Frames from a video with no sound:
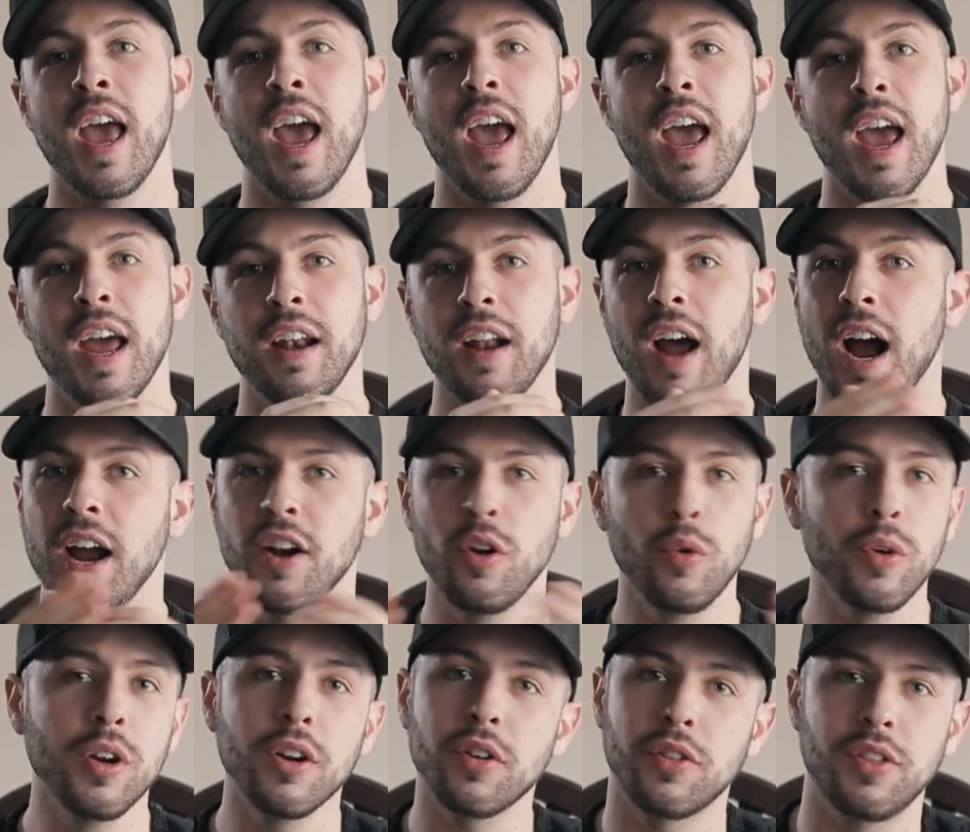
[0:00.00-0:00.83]
And I
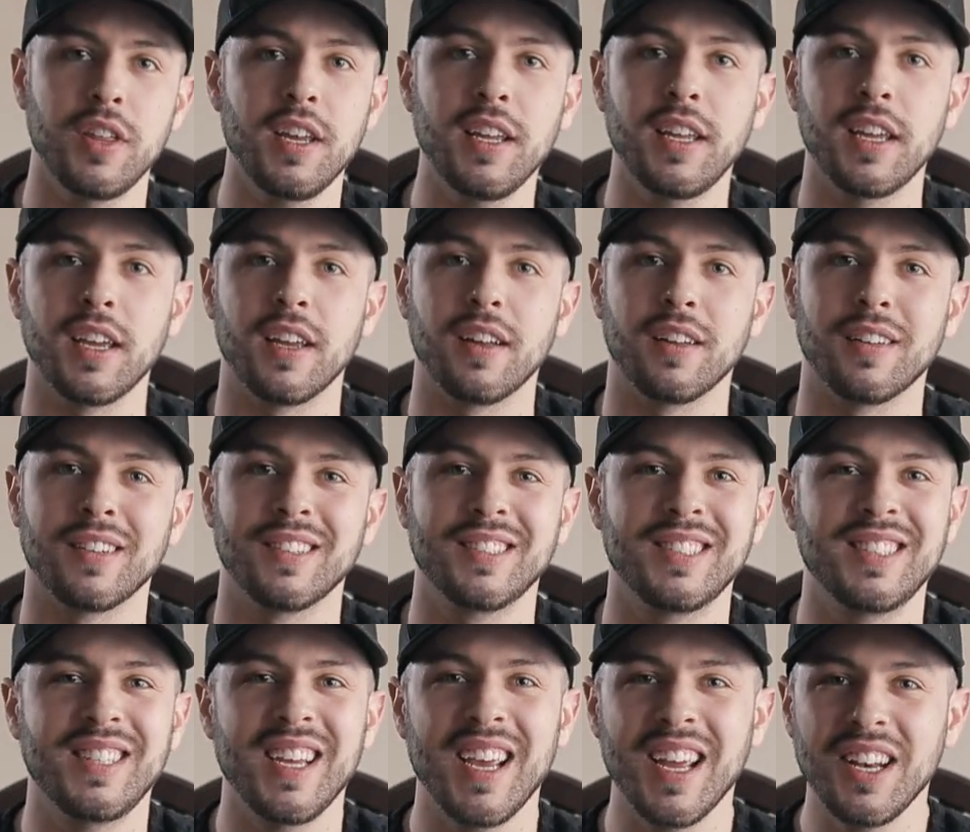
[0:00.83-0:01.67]
know what you're thinking,
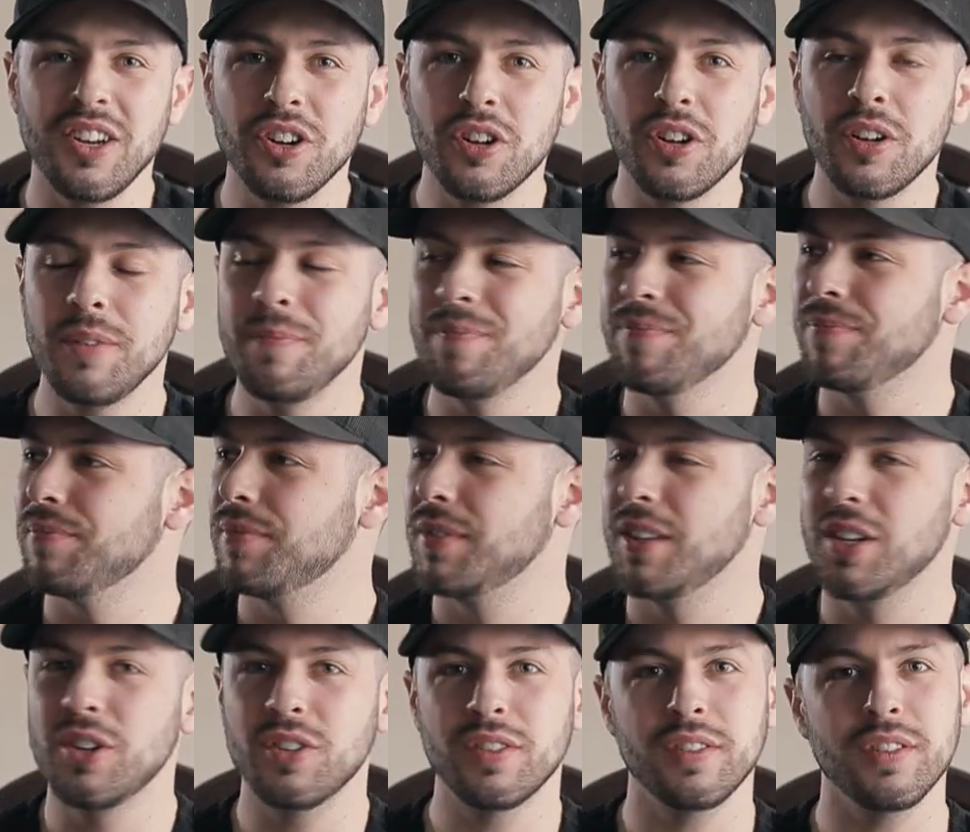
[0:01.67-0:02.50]
Daniel,
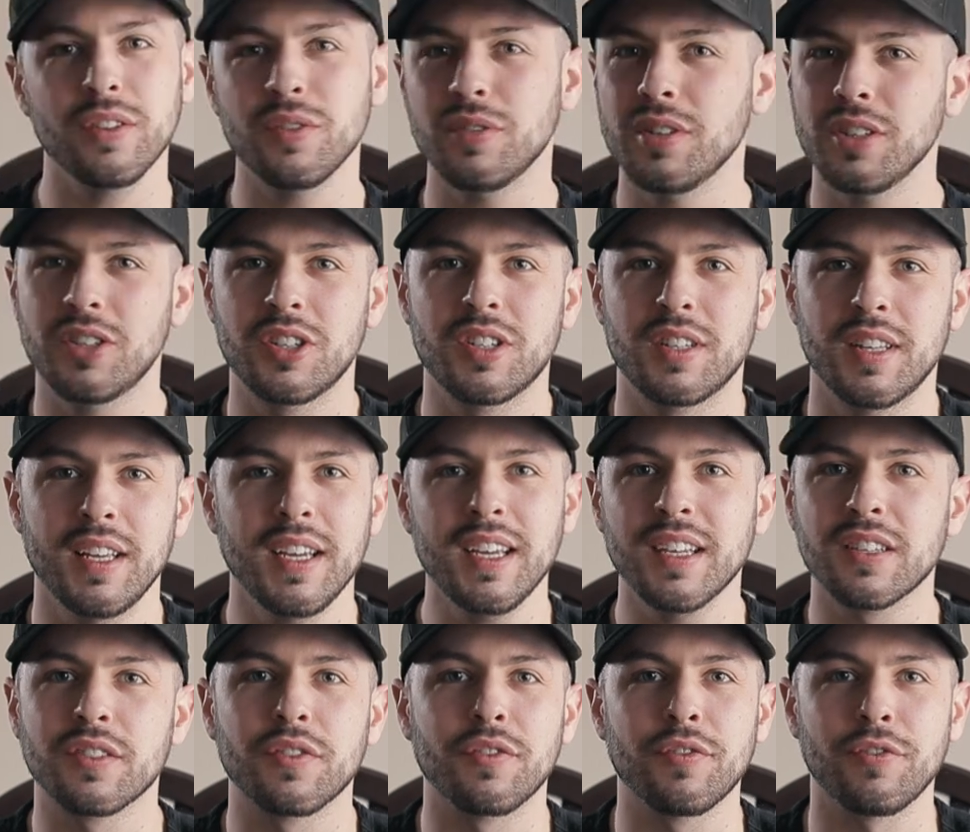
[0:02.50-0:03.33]
there's no such
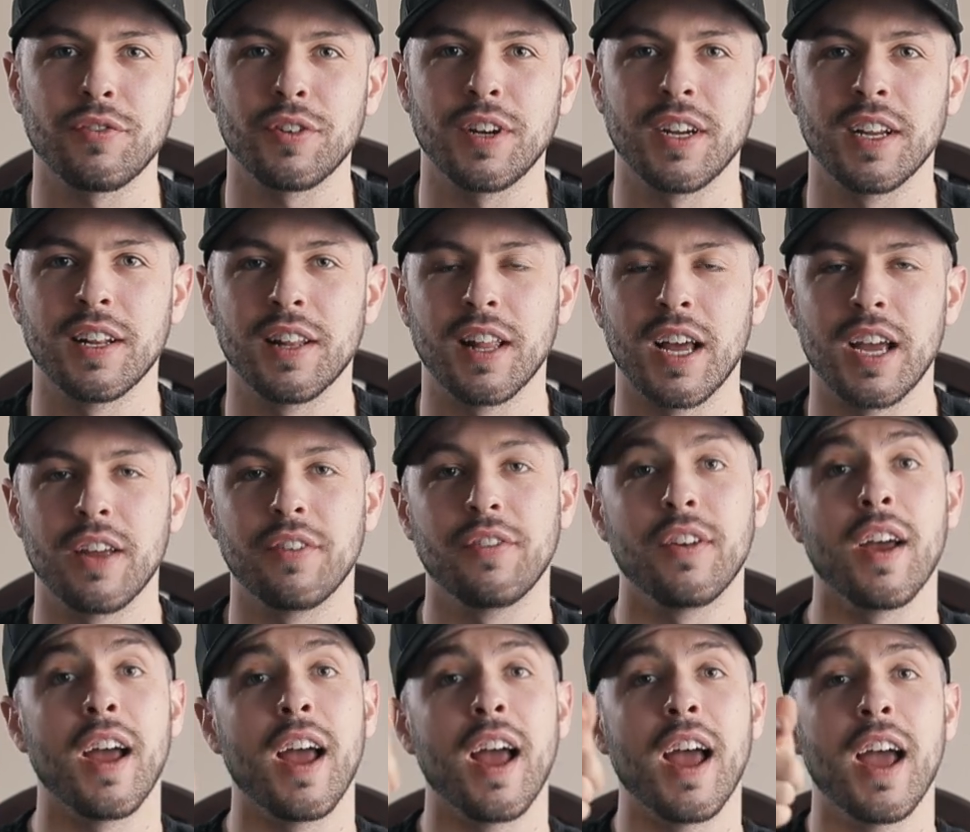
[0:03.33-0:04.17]
thing as free in
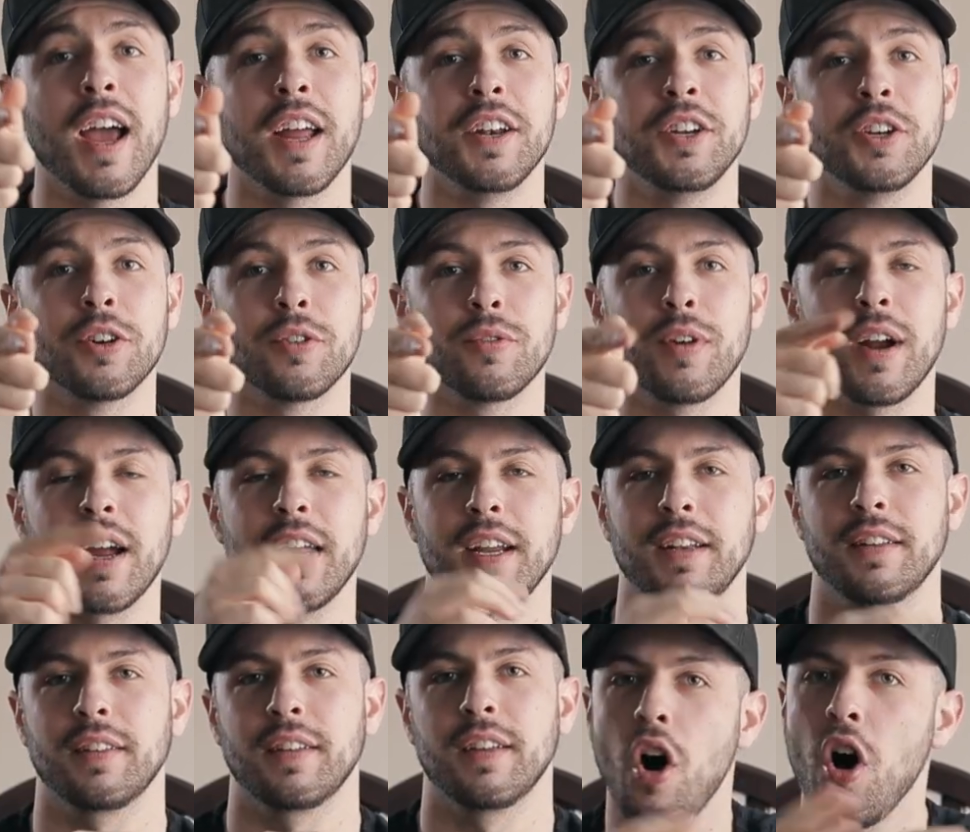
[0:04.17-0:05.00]
life. And you're
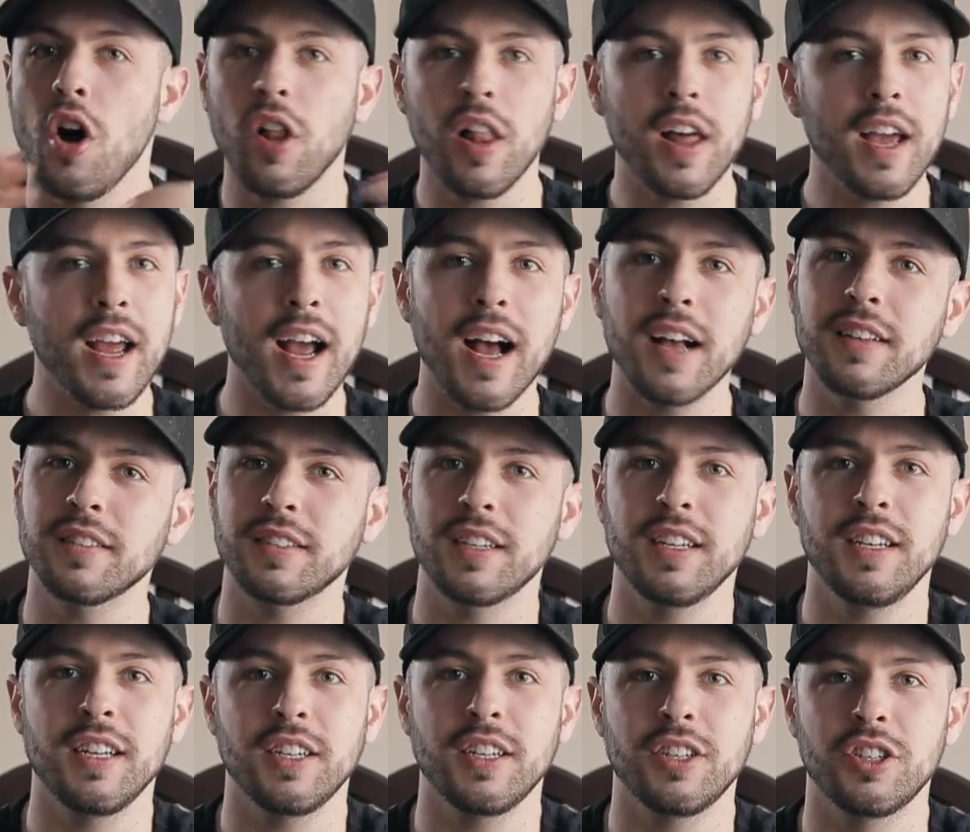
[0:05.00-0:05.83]
right. All I
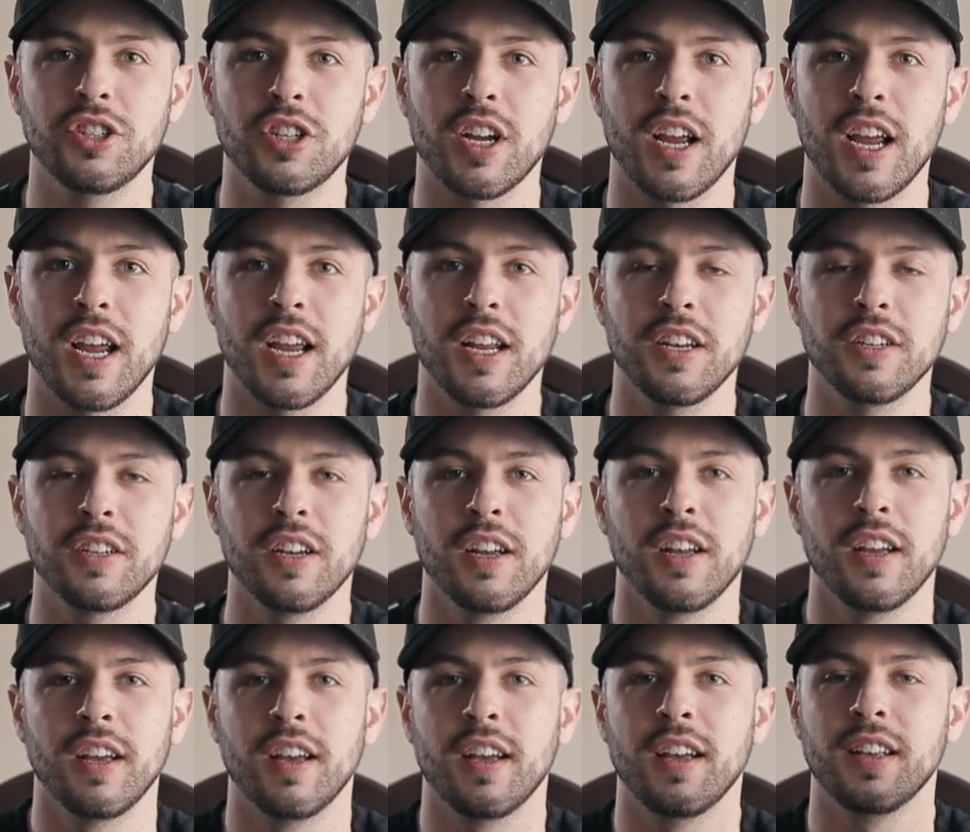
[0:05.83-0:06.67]
ask in exchange
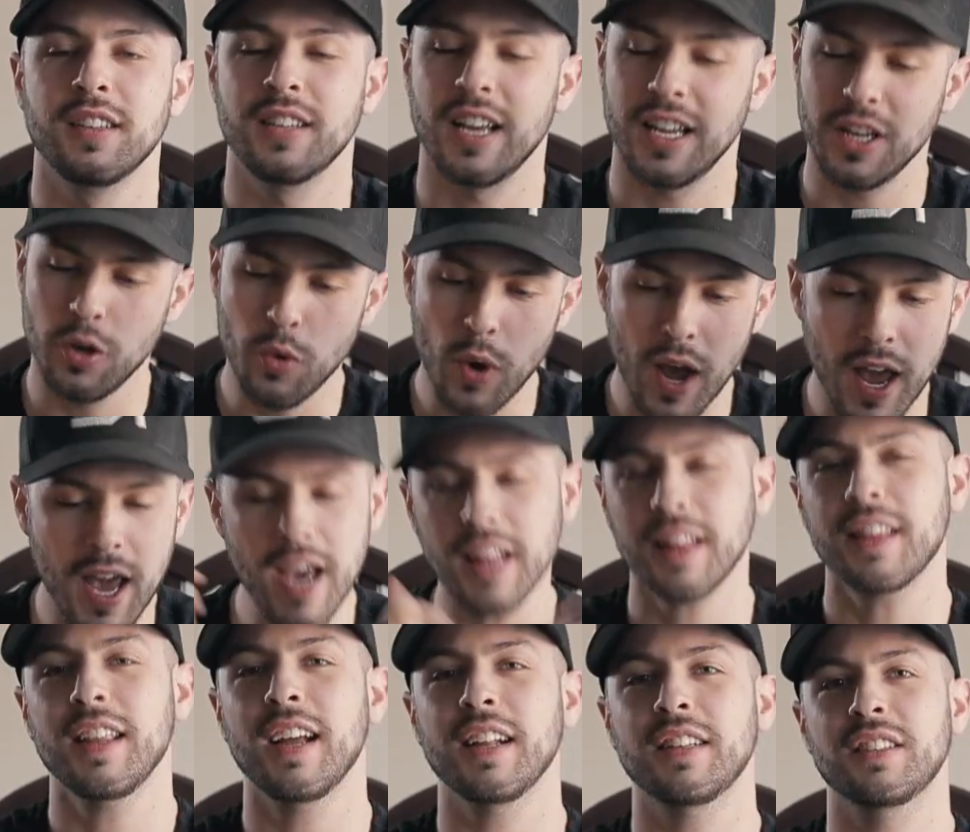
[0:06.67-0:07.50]
is that you
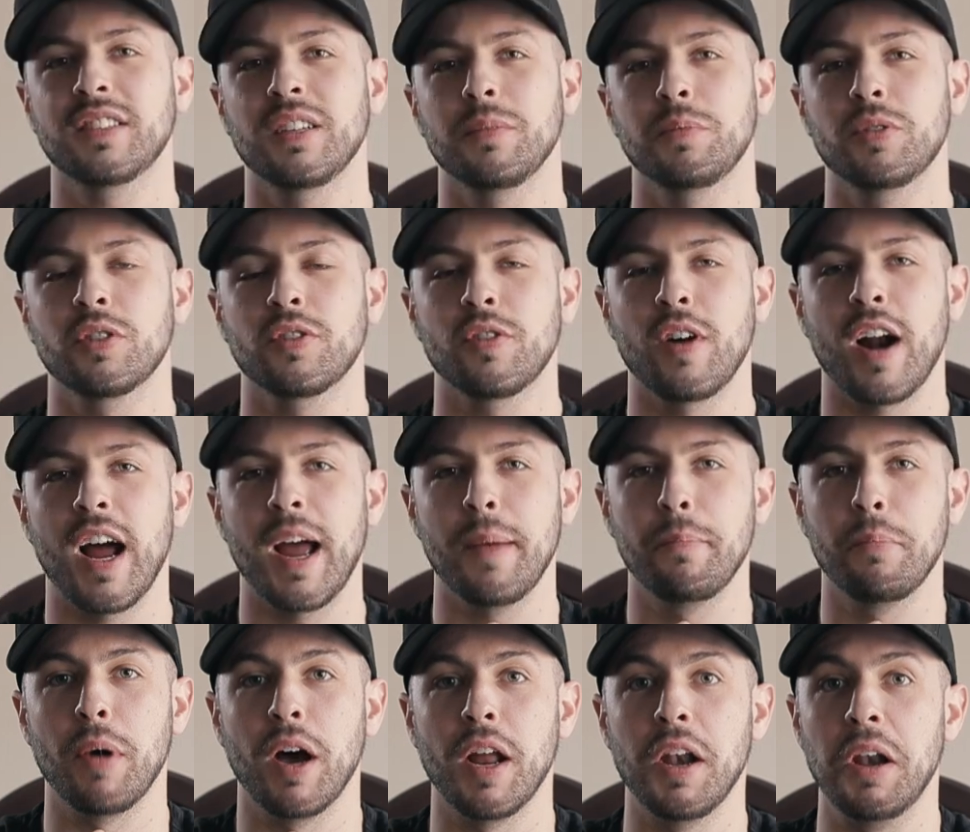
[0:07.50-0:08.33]
hit that
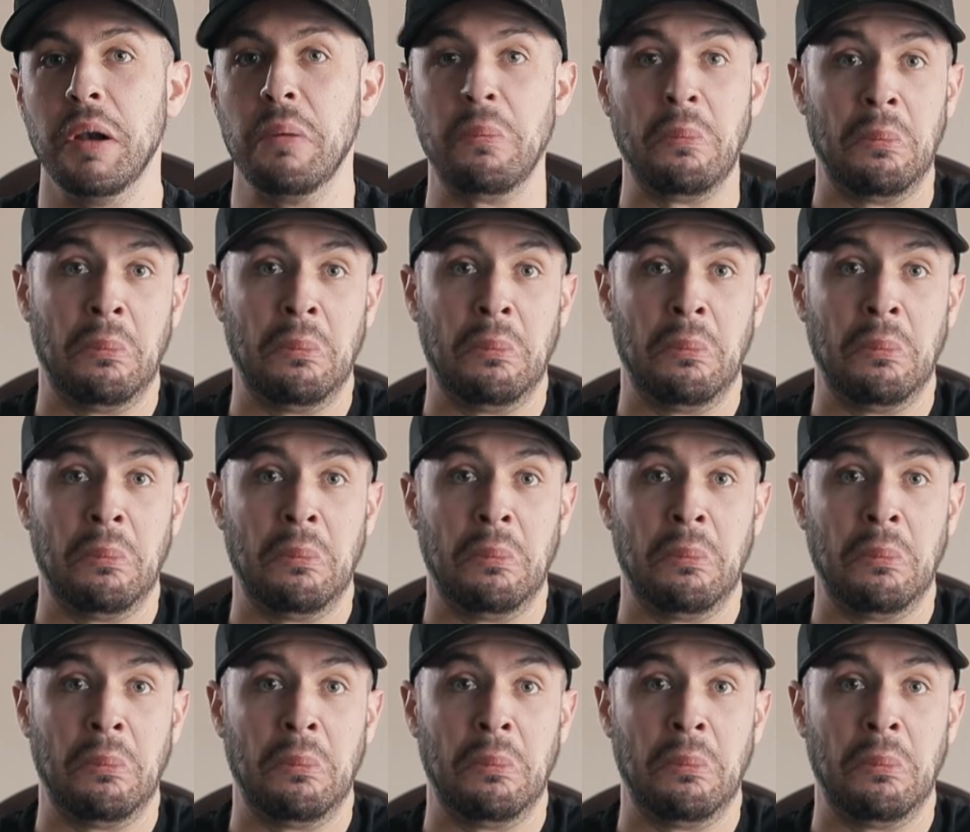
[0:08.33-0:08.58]
subscribe button.